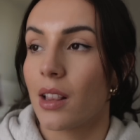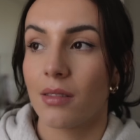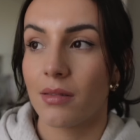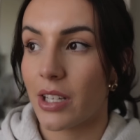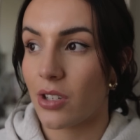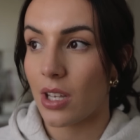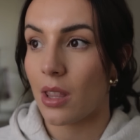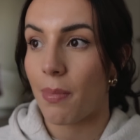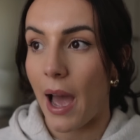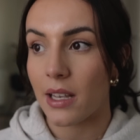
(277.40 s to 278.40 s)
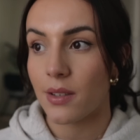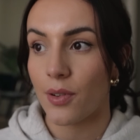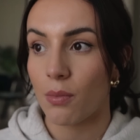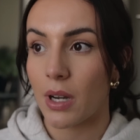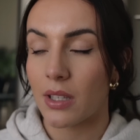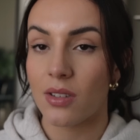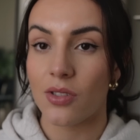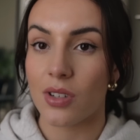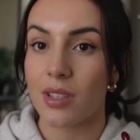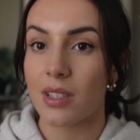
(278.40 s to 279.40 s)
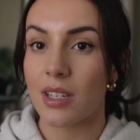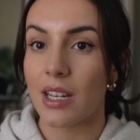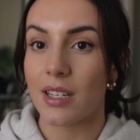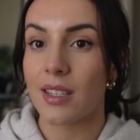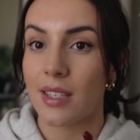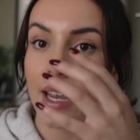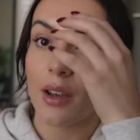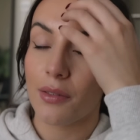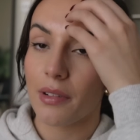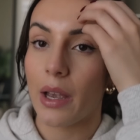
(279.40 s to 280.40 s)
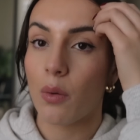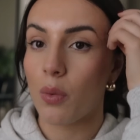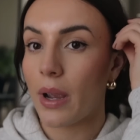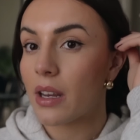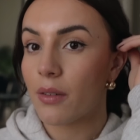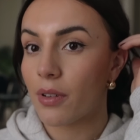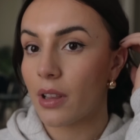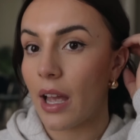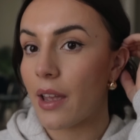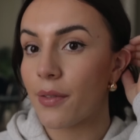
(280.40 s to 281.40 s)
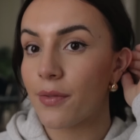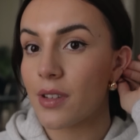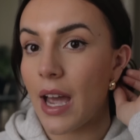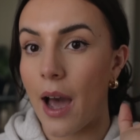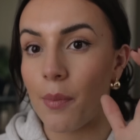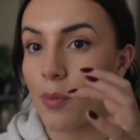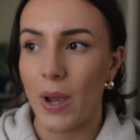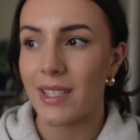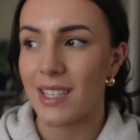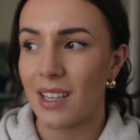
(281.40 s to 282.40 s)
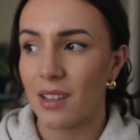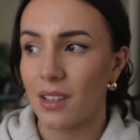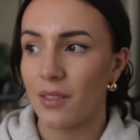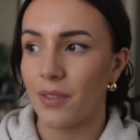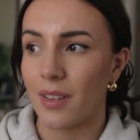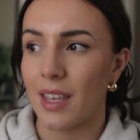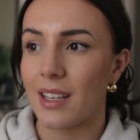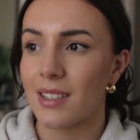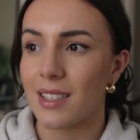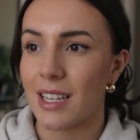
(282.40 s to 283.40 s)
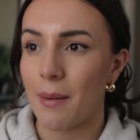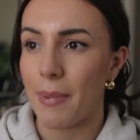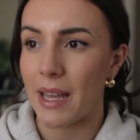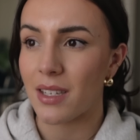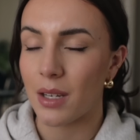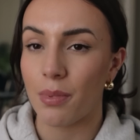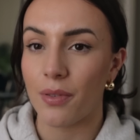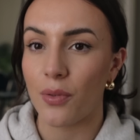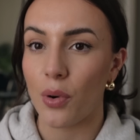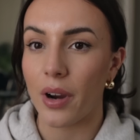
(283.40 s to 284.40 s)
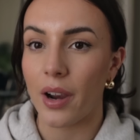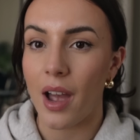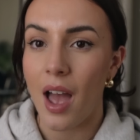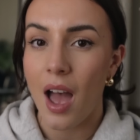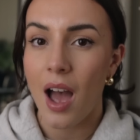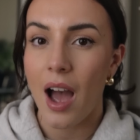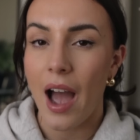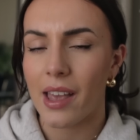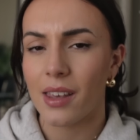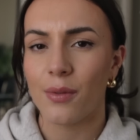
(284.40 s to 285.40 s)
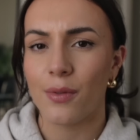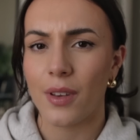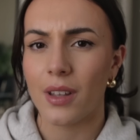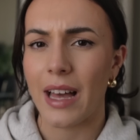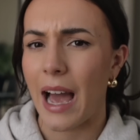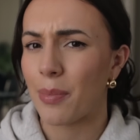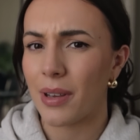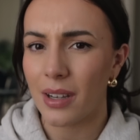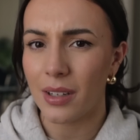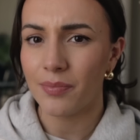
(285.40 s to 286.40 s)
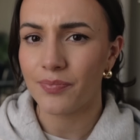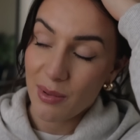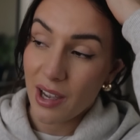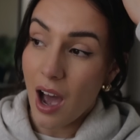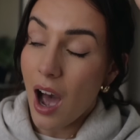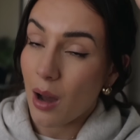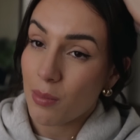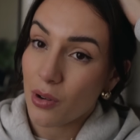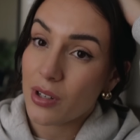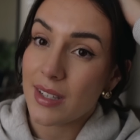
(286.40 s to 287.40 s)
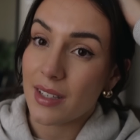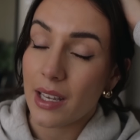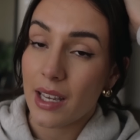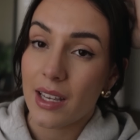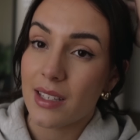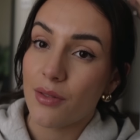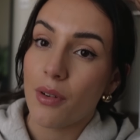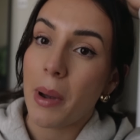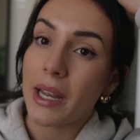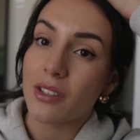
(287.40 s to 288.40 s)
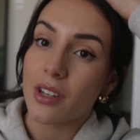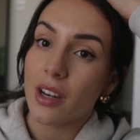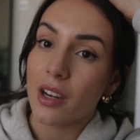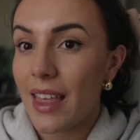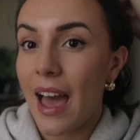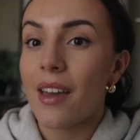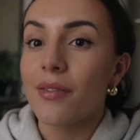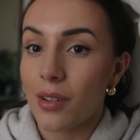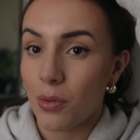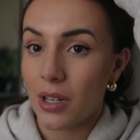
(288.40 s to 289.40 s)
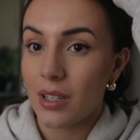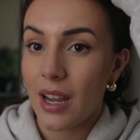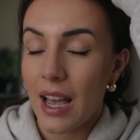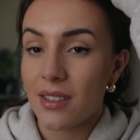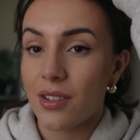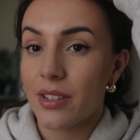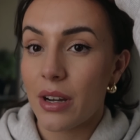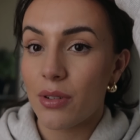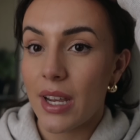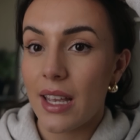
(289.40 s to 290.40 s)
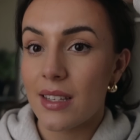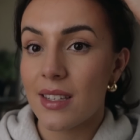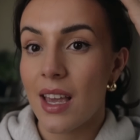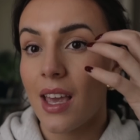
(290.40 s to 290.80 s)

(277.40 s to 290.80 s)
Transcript: literally the past few months just in a state of like waiting for life to happen, waiting for things to get better before I can feel happier. To bring it up, honestly, as a reminder that everyone has their down days.